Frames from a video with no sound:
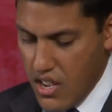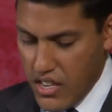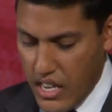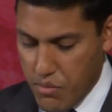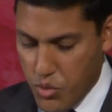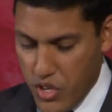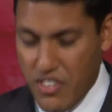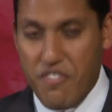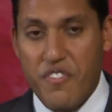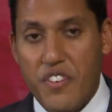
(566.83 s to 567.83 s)
get more
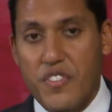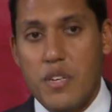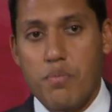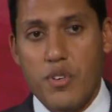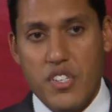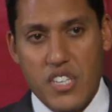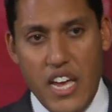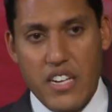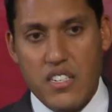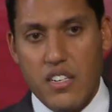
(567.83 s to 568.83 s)
than
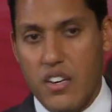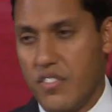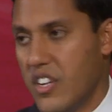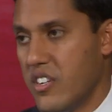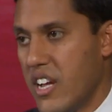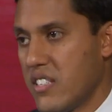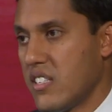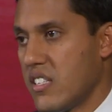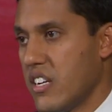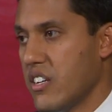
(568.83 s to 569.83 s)
50% of their
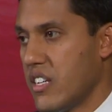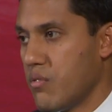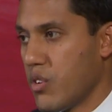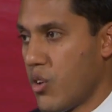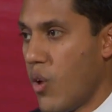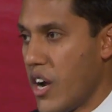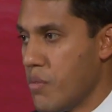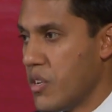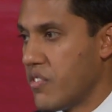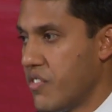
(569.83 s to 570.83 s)
necessary
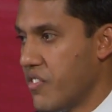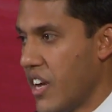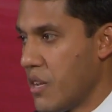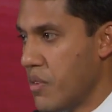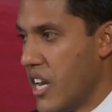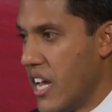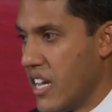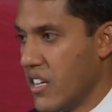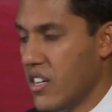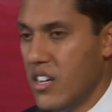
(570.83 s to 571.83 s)
requirement for vitamin
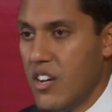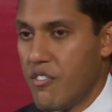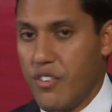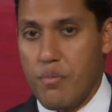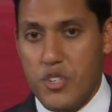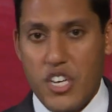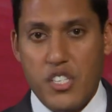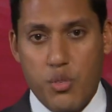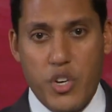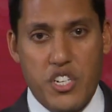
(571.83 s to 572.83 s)
A from just
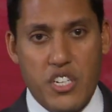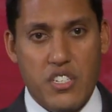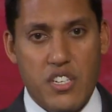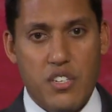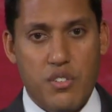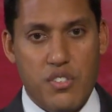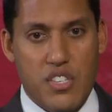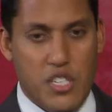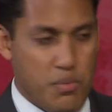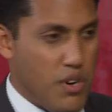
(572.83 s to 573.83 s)
switching to use
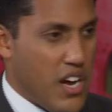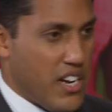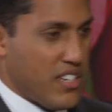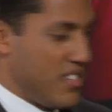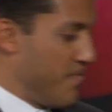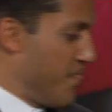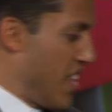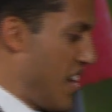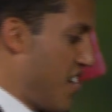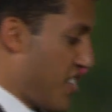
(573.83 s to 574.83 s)
this product.
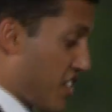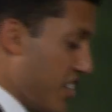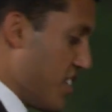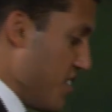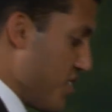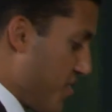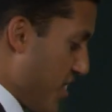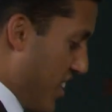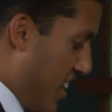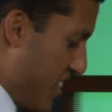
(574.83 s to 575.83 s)
The good news for
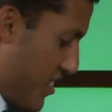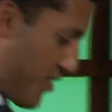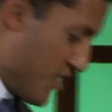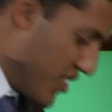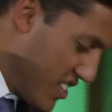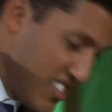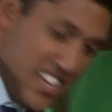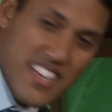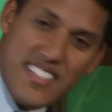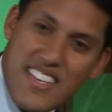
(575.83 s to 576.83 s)
the kids, of course, is
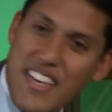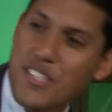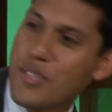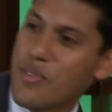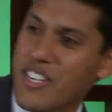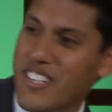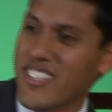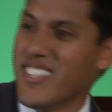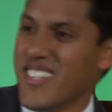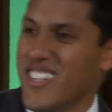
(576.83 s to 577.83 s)
that it tastes sweeter
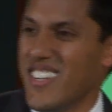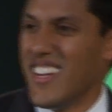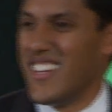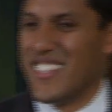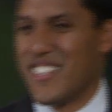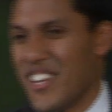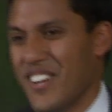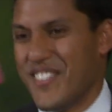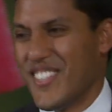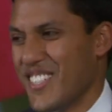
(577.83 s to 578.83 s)
and is
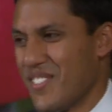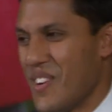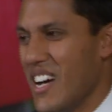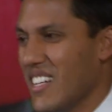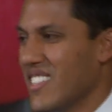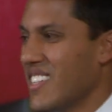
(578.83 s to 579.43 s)
softer as well.